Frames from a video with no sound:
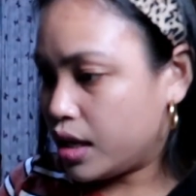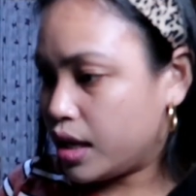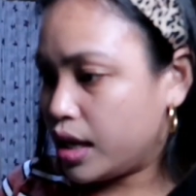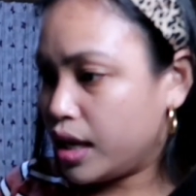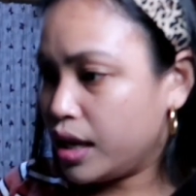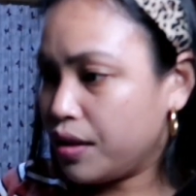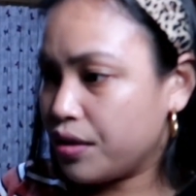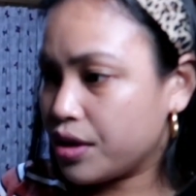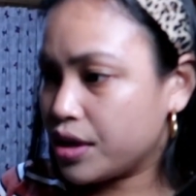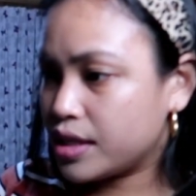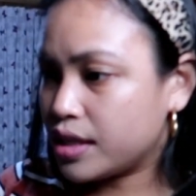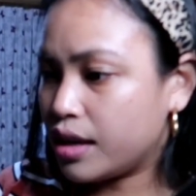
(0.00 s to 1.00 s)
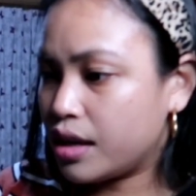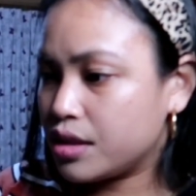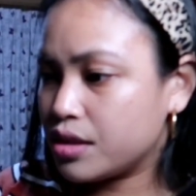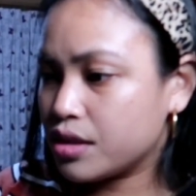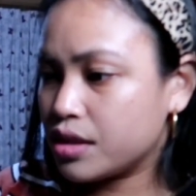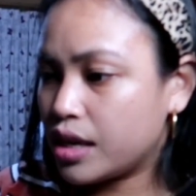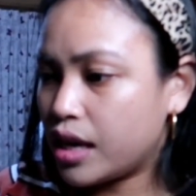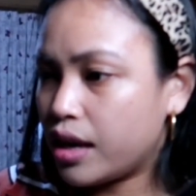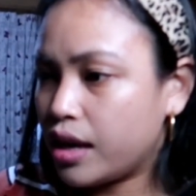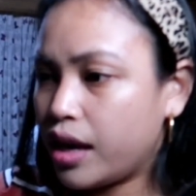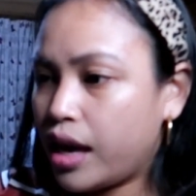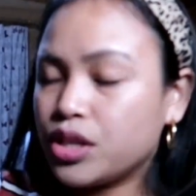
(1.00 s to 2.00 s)
And there's another
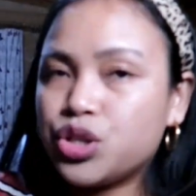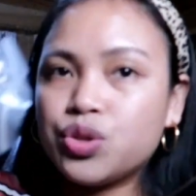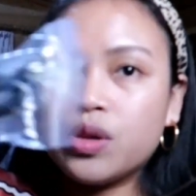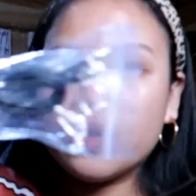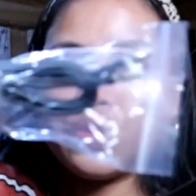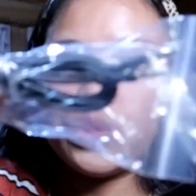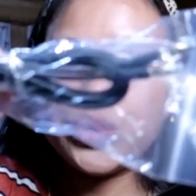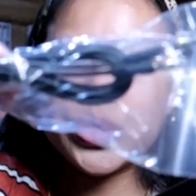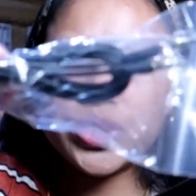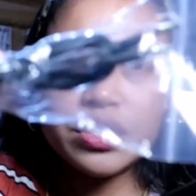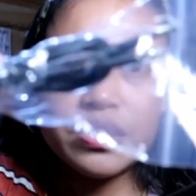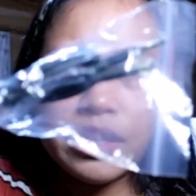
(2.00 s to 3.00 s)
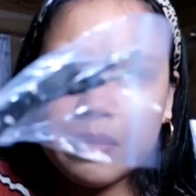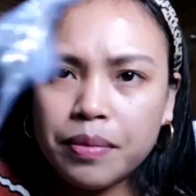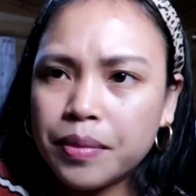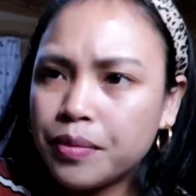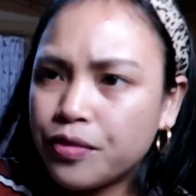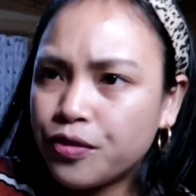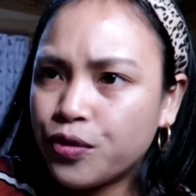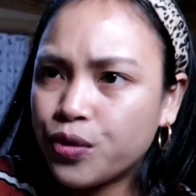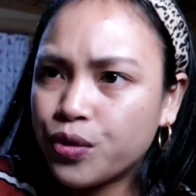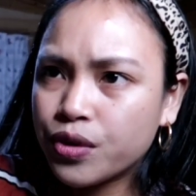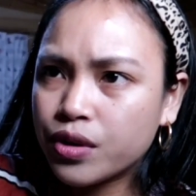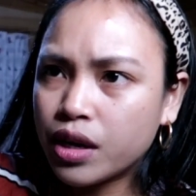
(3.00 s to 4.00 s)
extra cord
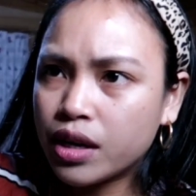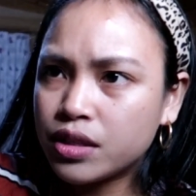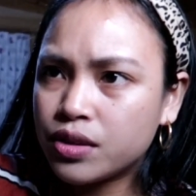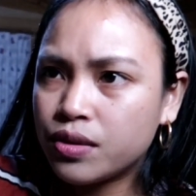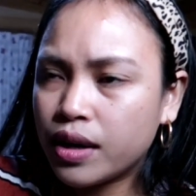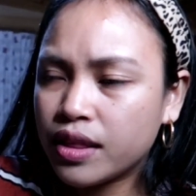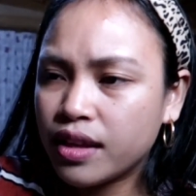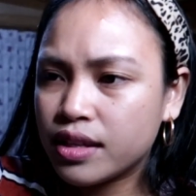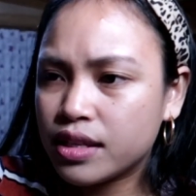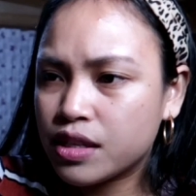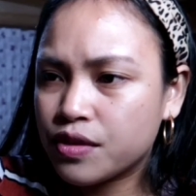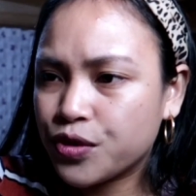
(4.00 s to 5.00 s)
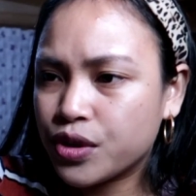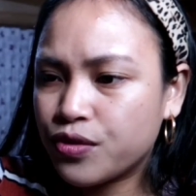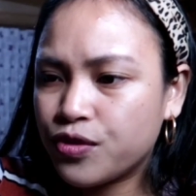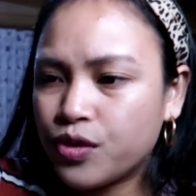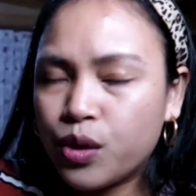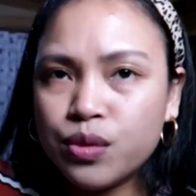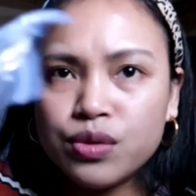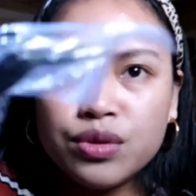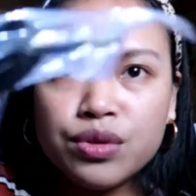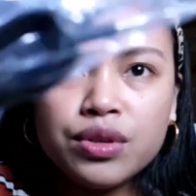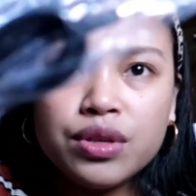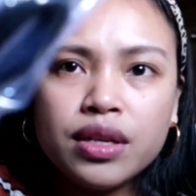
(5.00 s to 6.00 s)
for, I don't know, I think this is for the
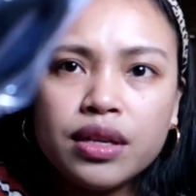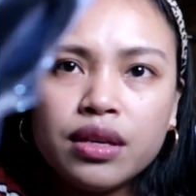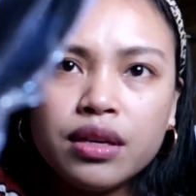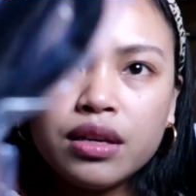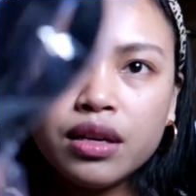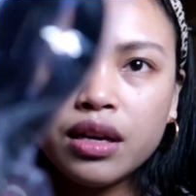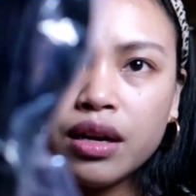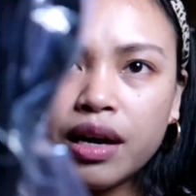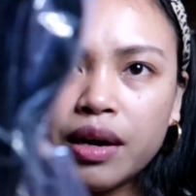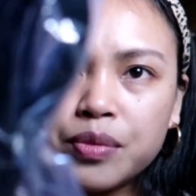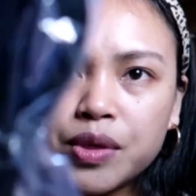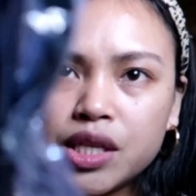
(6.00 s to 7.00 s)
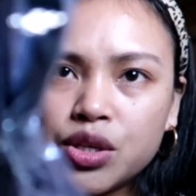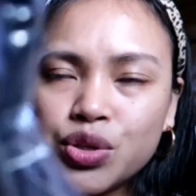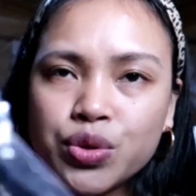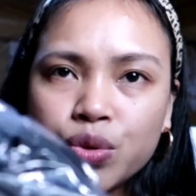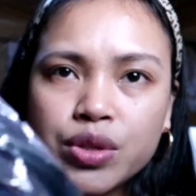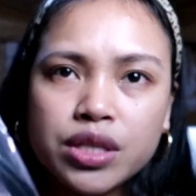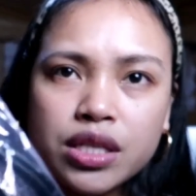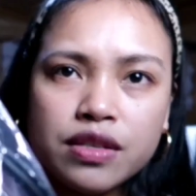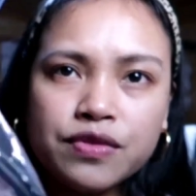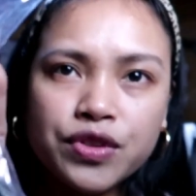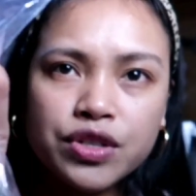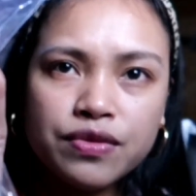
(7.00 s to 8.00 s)
phone. I'm pretty sure this is
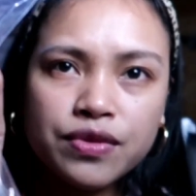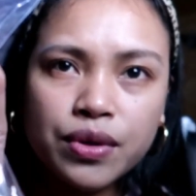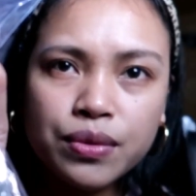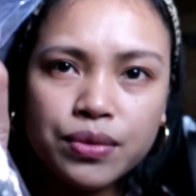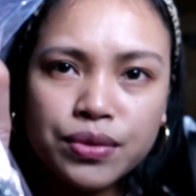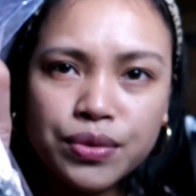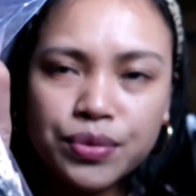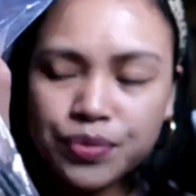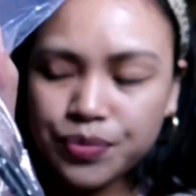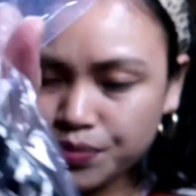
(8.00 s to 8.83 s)
for the phone.